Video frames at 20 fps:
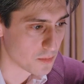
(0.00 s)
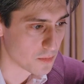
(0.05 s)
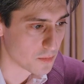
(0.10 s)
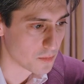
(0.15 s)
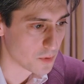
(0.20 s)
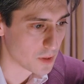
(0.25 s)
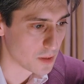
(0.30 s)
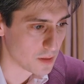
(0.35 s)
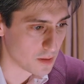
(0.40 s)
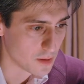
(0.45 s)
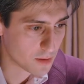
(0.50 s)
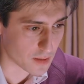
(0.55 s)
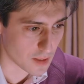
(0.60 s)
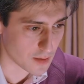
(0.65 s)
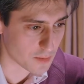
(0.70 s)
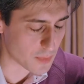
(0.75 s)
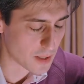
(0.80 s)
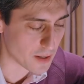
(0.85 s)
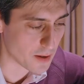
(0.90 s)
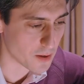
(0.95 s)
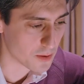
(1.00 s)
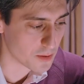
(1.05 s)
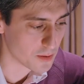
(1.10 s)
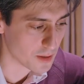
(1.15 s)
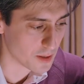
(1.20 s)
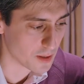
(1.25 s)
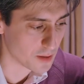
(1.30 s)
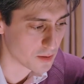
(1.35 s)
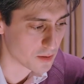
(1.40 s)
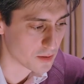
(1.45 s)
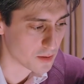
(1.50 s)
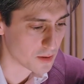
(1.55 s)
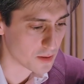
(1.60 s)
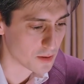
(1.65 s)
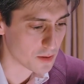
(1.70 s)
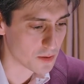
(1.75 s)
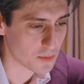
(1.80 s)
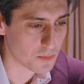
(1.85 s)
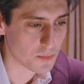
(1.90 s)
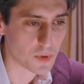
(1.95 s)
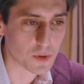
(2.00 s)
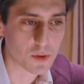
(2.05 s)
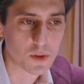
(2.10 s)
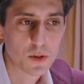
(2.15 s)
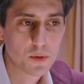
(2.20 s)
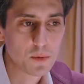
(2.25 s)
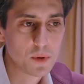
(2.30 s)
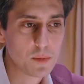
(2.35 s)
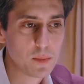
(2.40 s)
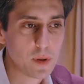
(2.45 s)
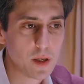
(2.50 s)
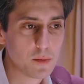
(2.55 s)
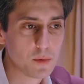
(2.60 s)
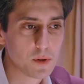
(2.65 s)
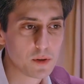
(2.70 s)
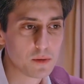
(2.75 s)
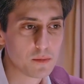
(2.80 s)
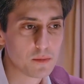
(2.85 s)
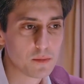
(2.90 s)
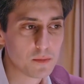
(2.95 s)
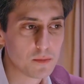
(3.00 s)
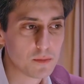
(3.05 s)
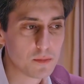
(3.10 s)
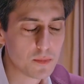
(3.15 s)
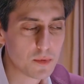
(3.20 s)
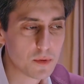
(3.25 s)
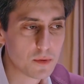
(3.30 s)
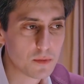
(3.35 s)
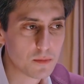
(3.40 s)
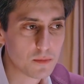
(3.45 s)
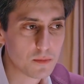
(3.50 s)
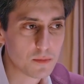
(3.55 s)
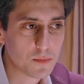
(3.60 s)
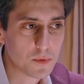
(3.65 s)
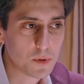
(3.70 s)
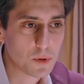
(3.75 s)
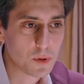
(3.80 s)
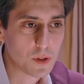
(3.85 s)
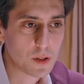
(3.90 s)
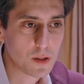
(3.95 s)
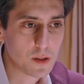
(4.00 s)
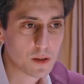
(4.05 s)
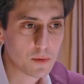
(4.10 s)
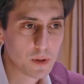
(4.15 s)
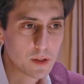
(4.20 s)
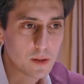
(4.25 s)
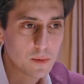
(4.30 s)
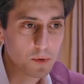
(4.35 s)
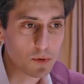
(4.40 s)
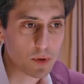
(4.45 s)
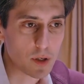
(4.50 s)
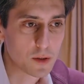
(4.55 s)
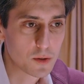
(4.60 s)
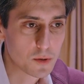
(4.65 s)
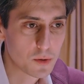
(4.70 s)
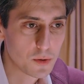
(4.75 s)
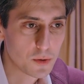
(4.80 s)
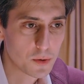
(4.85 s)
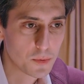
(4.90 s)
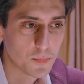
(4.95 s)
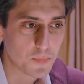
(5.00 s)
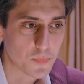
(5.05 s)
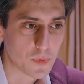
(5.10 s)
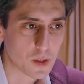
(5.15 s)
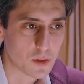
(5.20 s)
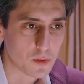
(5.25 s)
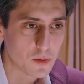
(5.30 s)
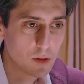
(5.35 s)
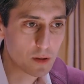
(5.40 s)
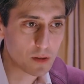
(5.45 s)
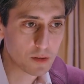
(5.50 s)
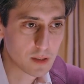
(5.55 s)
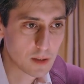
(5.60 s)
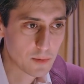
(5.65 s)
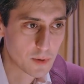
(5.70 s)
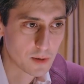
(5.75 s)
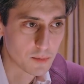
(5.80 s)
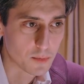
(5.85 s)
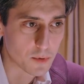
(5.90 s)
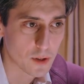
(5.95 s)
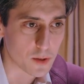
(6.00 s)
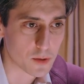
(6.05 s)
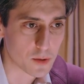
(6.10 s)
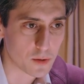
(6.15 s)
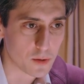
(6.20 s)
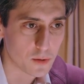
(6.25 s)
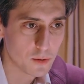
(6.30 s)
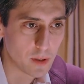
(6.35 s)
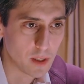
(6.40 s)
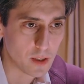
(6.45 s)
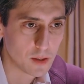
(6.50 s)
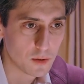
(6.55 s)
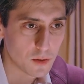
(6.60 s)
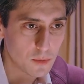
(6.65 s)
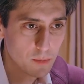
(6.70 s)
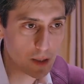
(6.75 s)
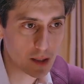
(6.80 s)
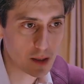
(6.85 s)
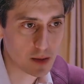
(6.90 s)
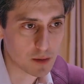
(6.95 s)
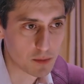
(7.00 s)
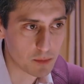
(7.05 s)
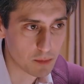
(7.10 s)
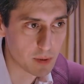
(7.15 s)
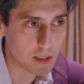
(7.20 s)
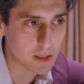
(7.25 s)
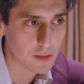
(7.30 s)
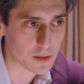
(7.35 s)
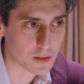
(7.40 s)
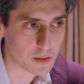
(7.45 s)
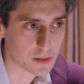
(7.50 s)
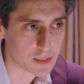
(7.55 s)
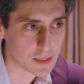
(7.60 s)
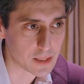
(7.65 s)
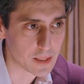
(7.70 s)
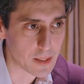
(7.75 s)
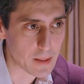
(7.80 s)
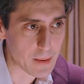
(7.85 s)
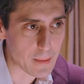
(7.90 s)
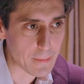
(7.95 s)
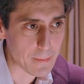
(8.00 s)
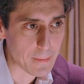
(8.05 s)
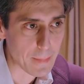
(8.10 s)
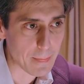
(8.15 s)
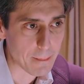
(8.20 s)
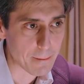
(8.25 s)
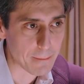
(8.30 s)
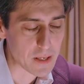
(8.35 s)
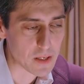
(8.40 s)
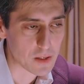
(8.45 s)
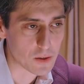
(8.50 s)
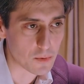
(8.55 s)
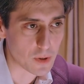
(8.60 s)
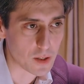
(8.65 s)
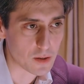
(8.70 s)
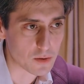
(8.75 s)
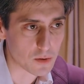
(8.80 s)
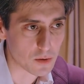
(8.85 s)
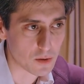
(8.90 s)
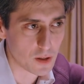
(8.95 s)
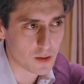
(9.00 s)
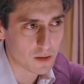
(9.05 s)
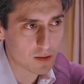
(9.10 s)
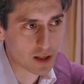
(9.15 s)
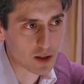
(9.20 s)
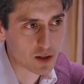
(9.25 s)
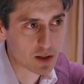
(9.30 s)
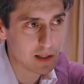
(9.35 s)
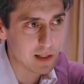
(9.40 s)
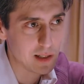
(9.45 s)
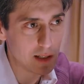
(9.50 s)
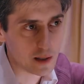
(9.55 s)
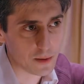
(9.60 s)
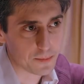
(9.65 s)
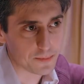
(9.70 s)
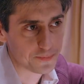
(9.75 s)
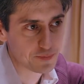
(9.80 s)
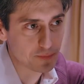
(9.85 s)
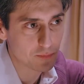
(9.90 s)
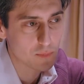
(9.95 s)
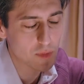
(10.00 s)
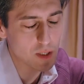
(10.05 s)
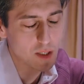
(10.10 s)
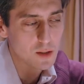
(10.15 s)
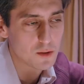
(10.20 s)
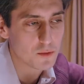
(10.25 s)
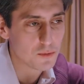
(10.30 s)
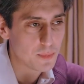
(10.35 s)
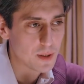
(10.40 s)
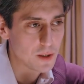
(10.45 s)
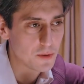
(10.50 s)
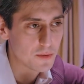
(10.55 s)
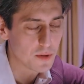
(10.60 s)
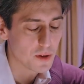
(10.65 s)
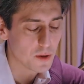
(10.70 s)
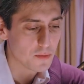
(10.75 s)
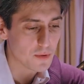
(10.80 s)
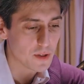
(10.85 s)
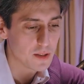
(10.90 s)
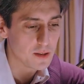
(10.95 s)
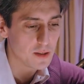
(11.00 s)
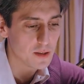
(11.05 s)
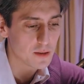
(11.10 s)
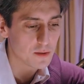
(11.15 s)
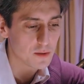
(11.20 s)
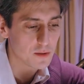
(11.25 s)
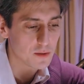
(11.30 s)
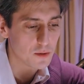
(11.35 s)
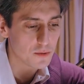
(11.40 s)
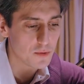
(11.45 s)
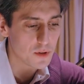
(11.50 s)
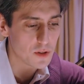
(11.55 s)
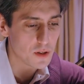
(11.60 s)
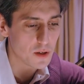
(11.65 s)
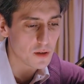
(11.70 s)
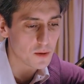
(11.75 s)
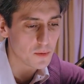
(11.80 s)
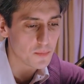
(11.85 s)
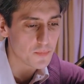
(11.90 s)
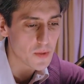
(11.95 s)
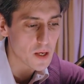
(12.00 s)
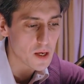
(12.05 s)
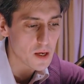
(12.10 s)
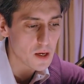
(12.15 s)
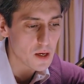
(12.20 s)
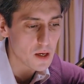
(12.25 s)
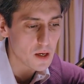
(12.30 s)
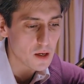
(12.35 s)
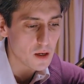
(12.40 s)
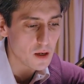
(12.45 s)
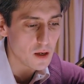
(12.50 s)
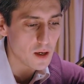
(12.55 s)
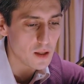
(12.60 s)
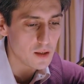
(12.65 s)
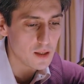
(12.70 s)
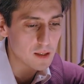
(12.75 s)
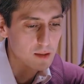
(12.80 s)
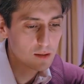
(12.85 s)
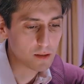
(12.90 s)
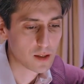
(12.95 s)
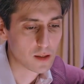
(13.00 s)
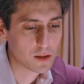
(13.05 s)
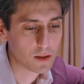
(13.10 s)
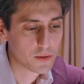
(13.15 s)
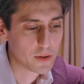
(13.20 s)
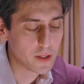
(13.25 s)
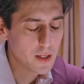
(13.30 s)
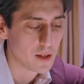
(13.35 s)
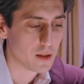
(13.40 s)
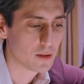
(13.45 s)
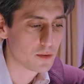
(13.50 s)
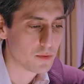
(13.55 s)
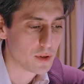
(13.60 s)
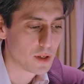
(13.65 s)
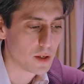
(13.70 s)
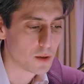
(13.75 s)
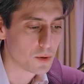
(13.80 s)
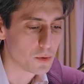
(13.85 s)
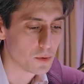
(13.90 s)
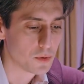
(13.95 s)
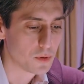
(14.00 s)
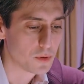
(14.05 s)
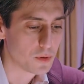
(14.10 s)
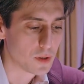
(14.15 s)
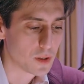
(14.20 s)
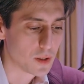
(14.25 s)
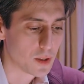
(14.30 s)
well, in this case, Marian, and she will be able to hear what I'm trying to do and to understand what I'm trying to do and to make it better in a way. So it's actually kind of bouncing off ideas of each other, and that can create very good.